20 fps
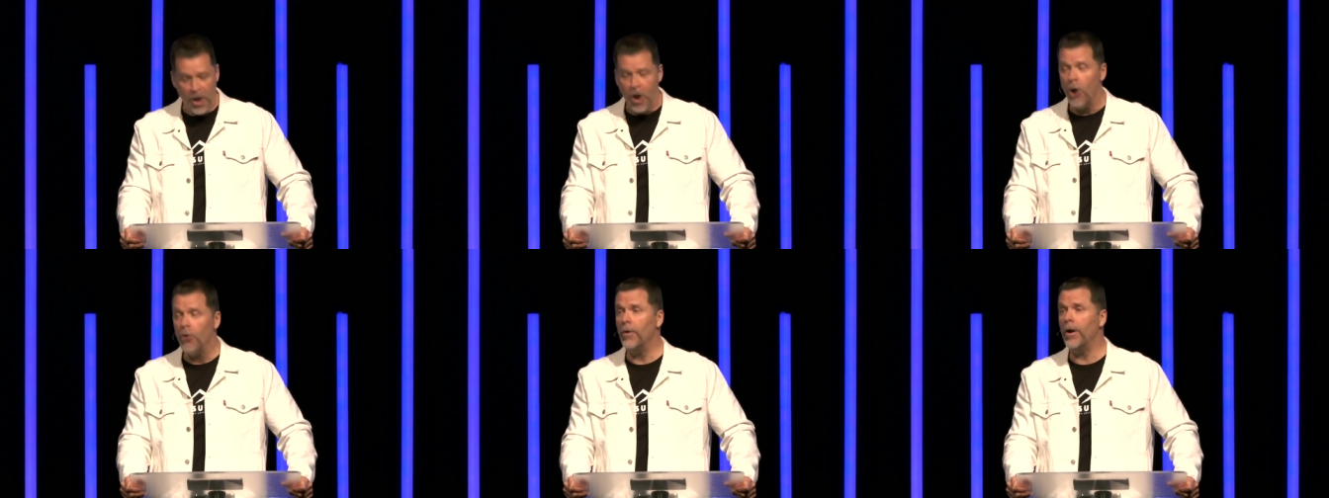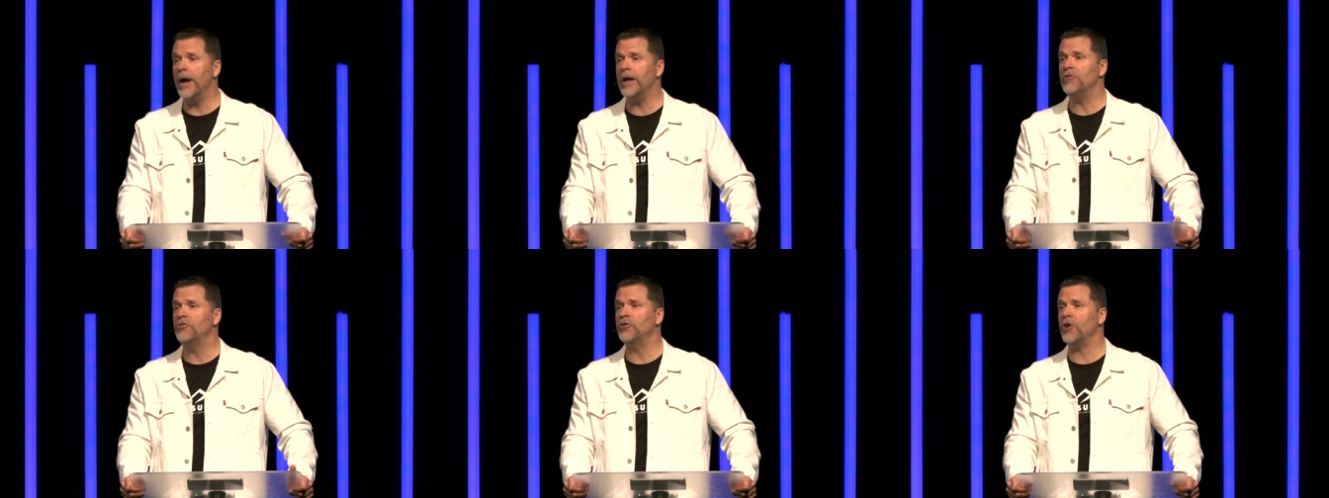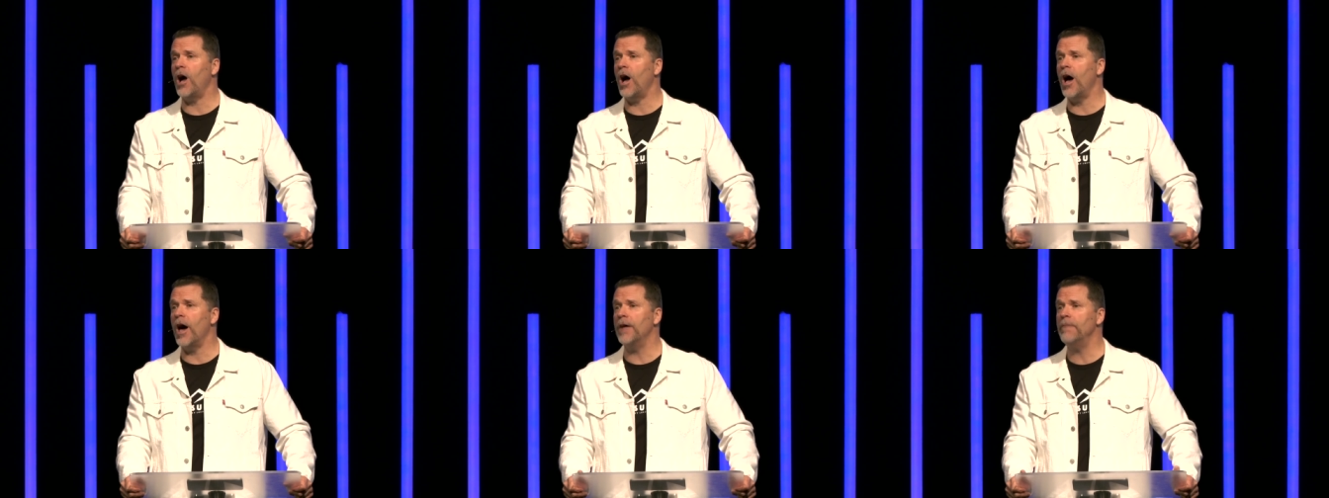All right,
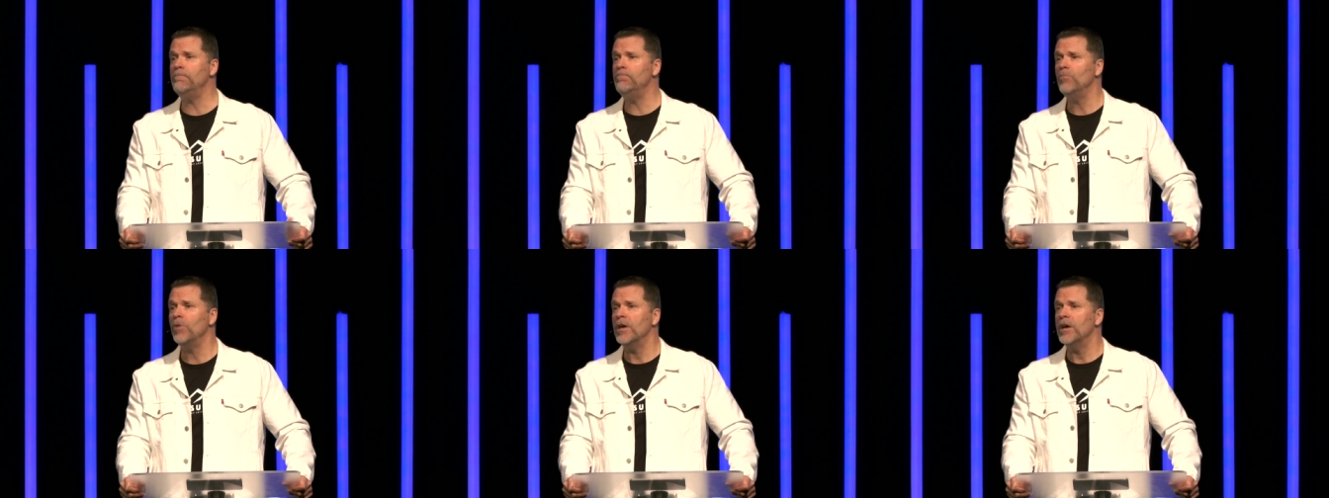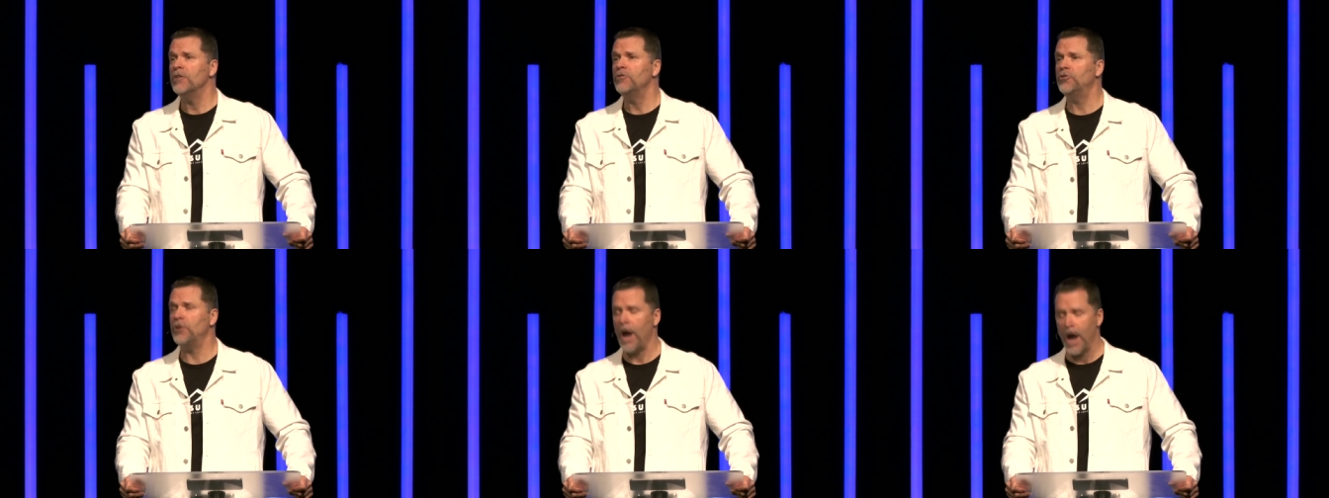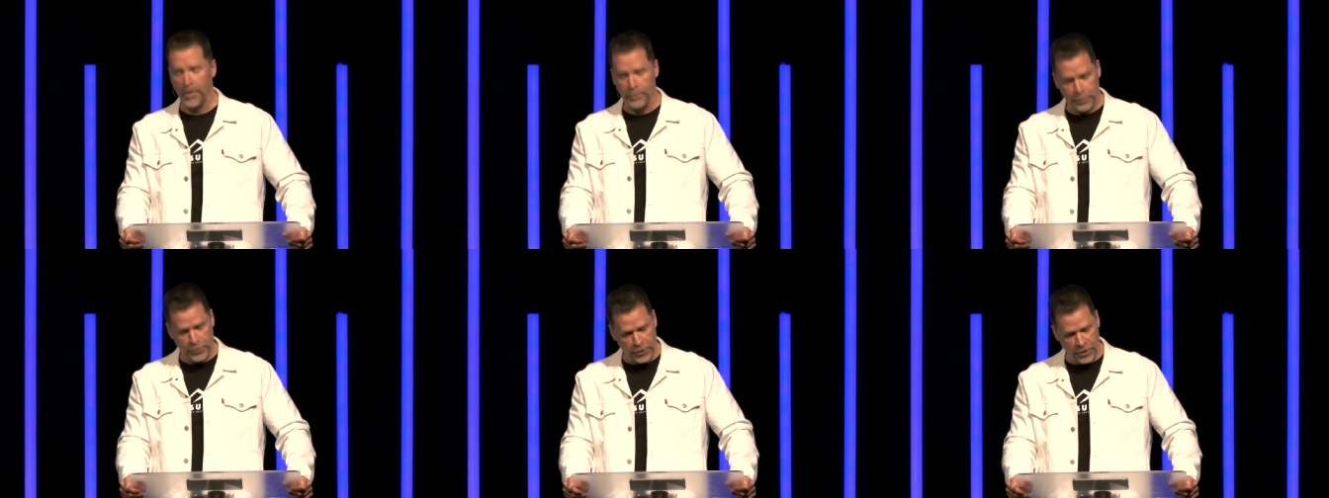John
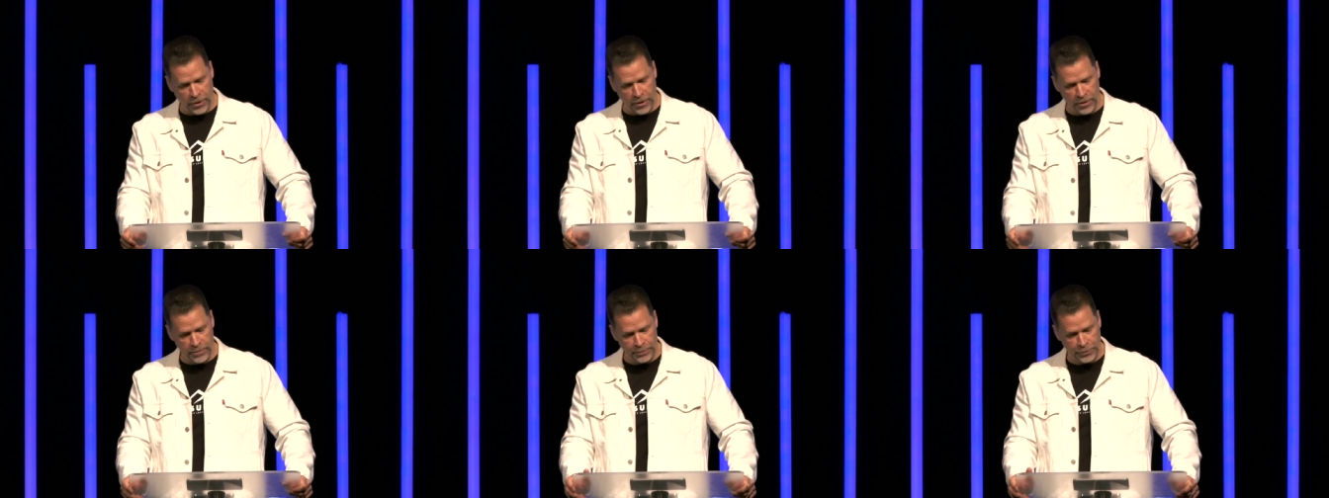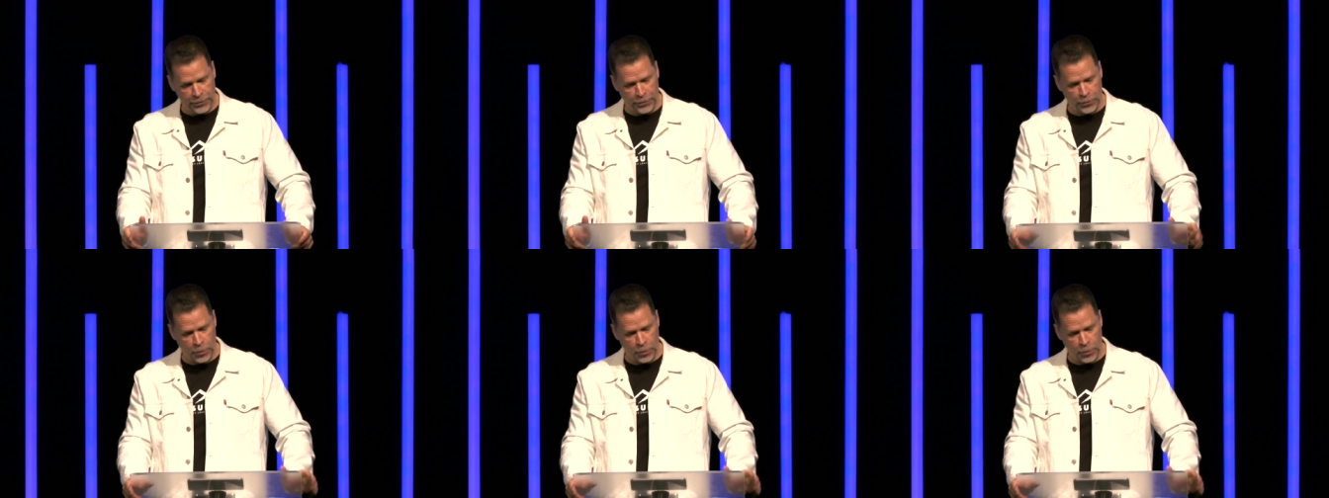chapter